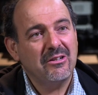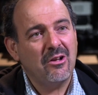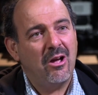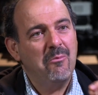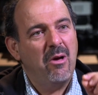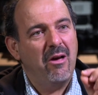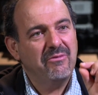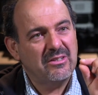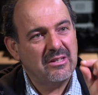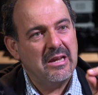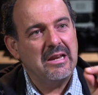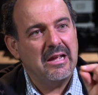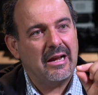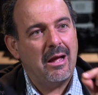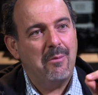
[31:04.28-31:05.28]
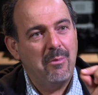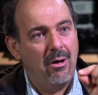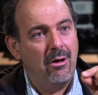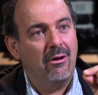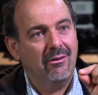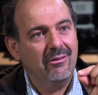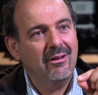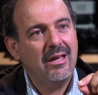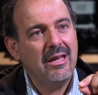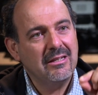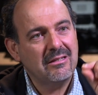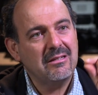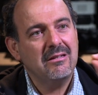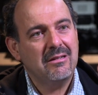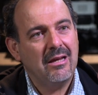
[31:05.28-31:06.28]
time I've seen it come on,
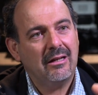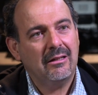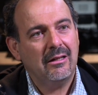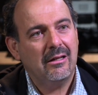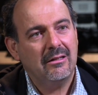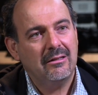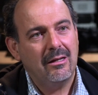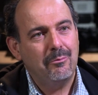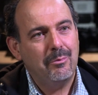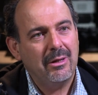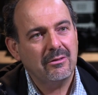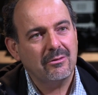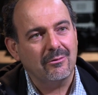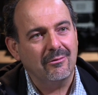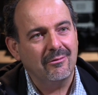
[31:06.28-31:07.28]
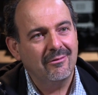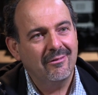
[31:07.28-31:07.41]
it's detected a dead pixel.